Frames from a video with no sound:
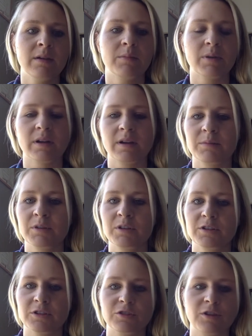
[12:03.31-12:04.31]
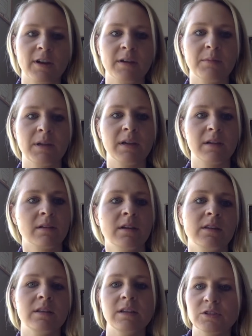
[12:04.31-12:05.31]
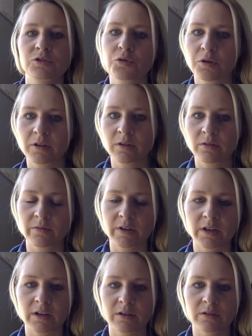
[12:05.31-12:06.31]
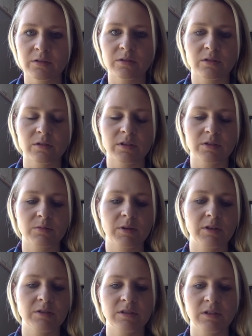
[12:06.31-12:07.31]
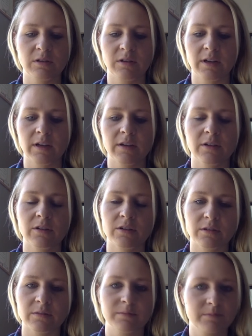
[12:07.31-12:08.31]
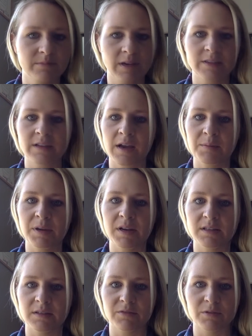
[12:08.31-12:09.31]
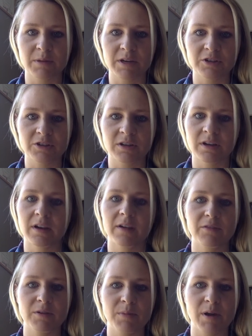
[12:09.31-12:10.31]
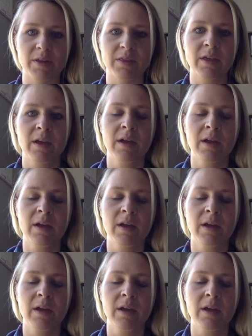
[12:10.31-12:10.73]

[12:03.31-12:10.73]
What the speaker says: But I'm going to just try to make these short little videos, so this way you still get your diabetes information every month.